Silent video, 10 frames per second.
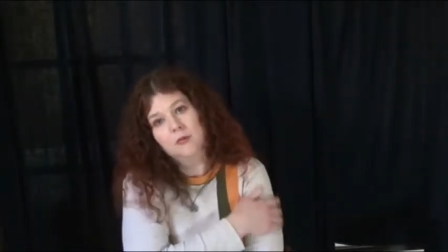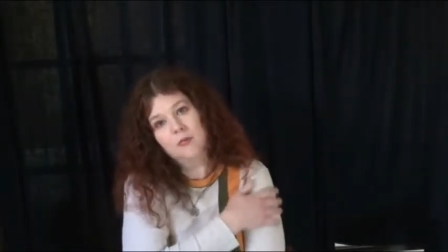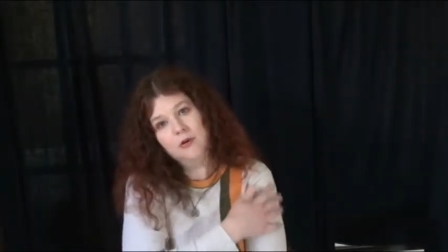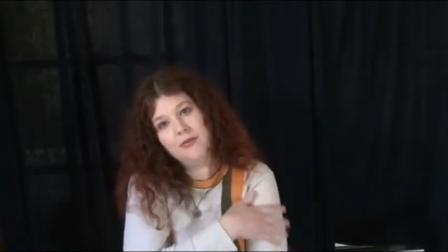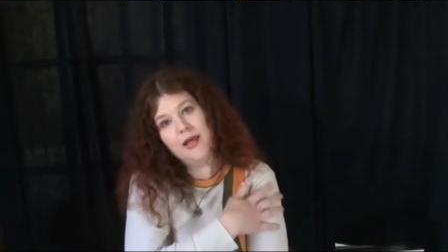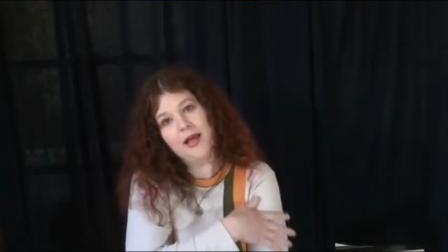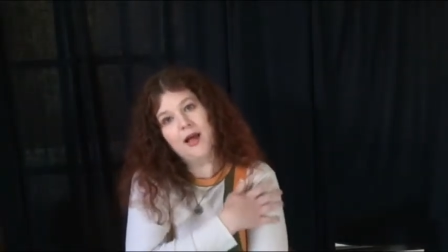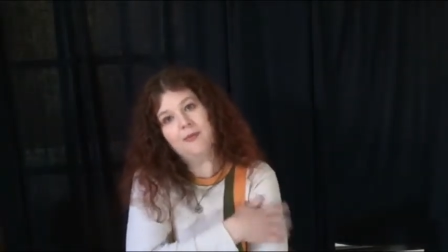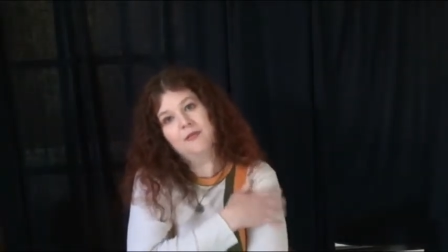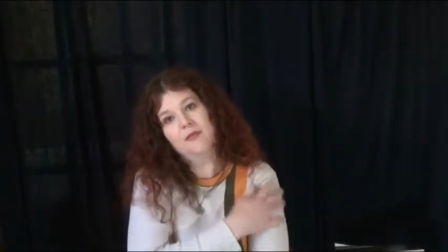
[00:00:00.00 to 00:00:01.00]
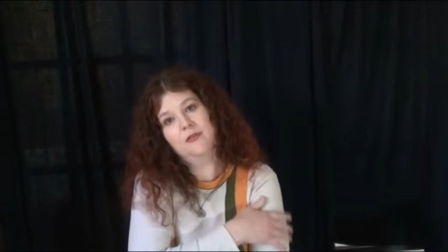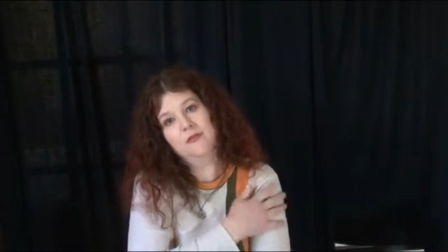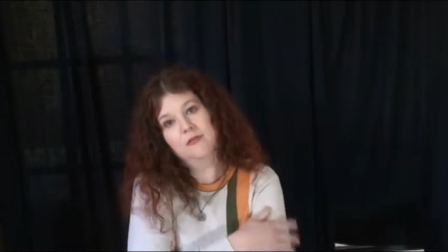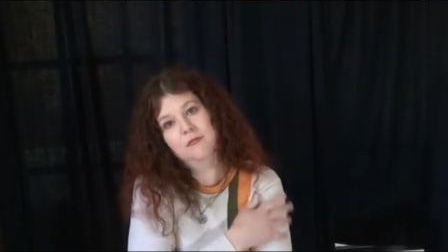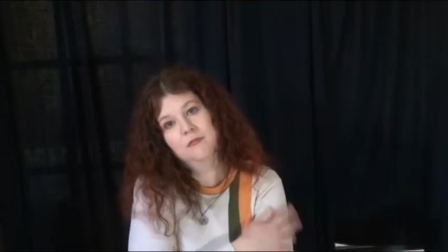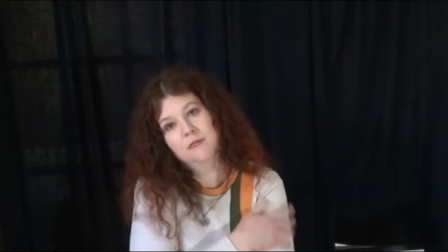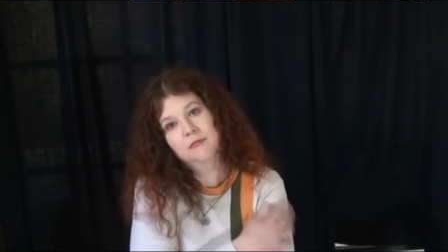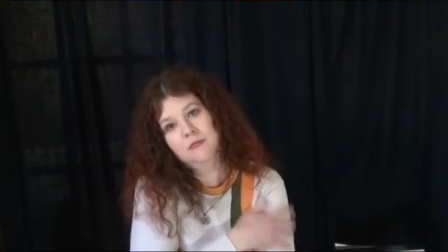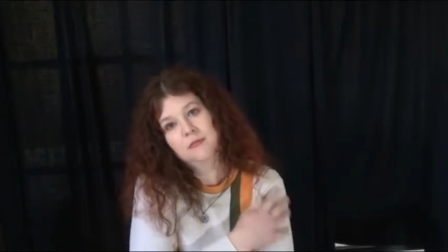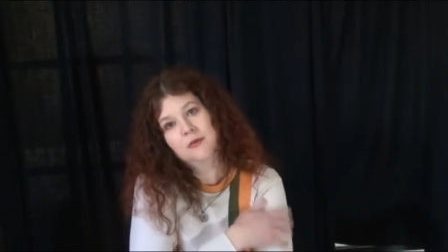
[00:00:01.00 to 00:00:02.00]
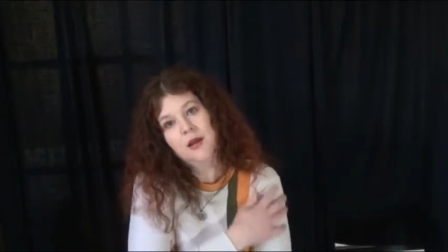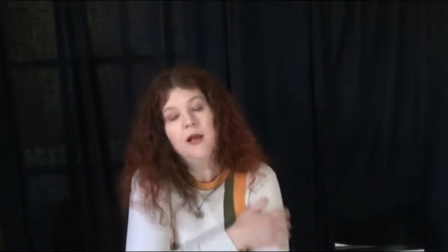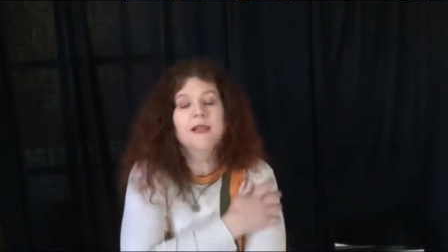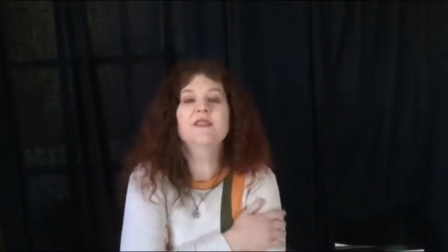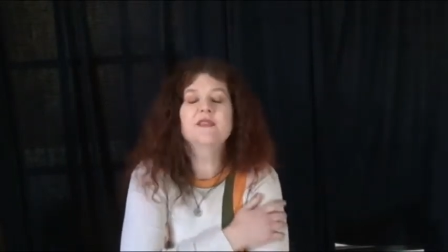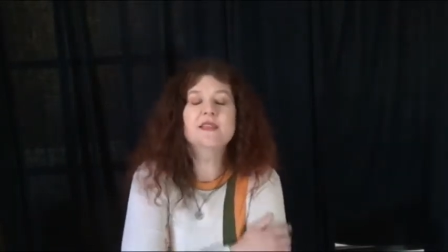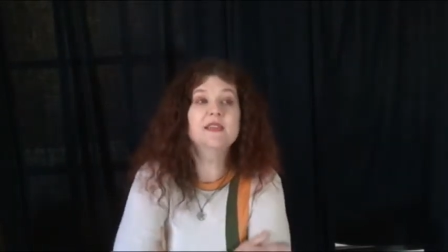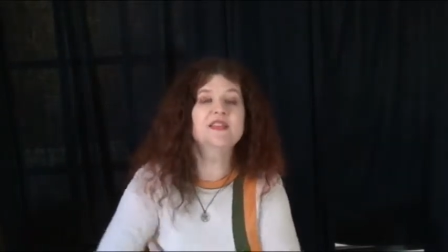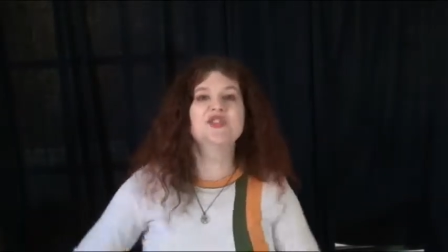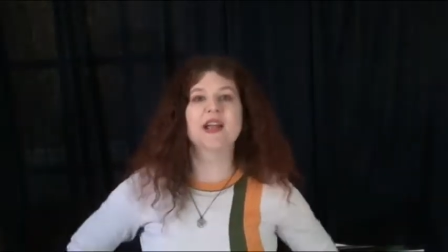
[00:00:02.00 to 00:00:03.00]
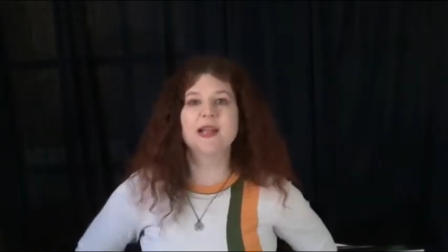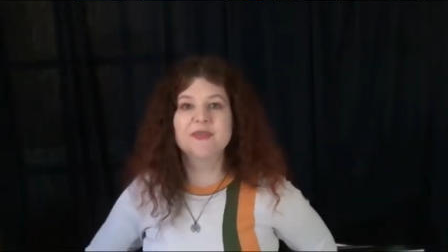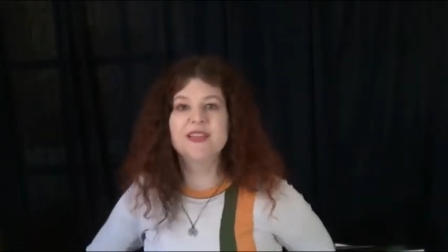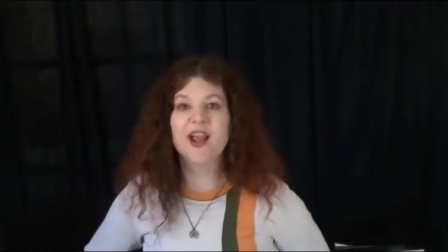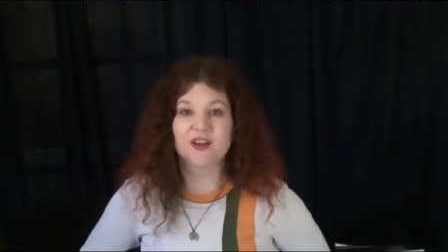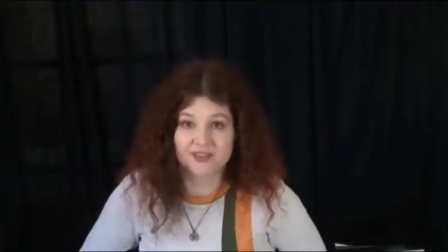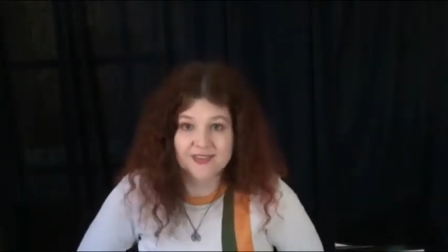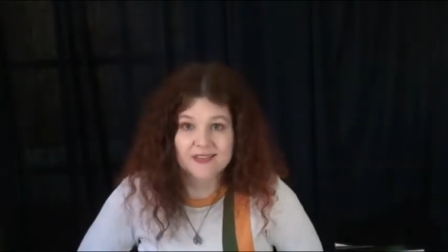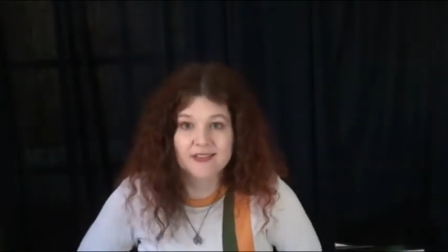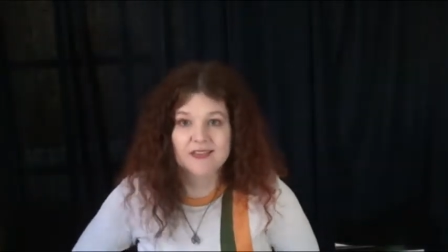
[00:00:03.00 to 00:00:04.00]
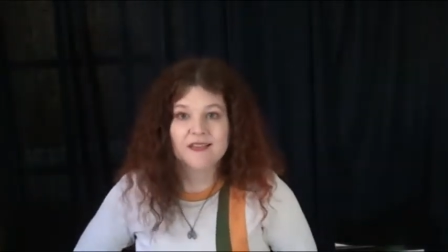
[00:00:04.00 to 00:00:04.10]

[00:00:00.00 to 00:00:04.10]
More of that happens. Let's check it upstairs.